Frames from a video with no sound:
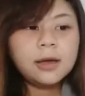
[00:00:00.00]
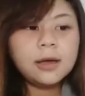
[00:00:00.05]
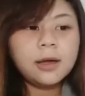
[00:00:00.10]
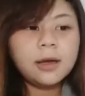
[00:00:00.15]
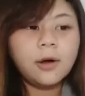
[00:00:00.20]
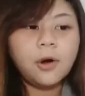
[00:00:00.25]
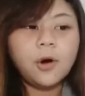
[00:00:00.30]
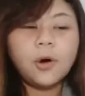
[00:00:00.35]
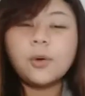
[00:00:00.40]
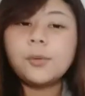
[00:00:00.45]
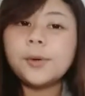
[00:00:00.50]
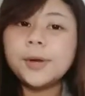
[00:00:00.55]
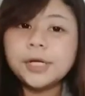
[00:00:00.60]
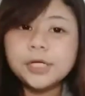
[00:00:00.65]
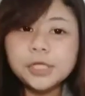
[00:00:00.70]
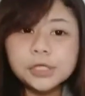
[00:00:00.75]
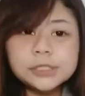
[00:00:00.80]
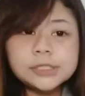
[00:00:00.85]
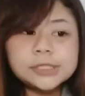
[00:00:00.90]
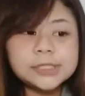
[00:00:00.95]
or
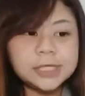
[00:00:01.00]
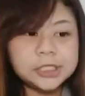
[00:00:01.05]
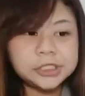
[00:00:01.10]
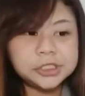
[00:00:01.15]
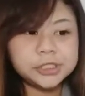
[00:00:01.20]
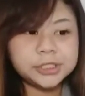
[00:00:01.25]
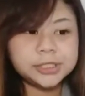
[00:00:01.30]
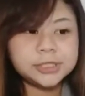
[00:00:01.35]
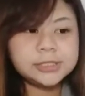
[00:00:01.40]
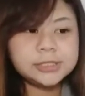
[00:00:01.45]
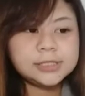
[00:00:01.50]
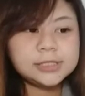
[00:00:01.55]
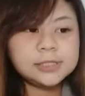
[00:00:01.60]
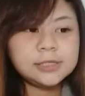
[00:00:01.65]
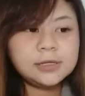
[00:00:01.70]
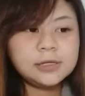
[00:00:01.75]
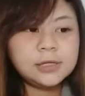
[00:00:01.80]
radio stations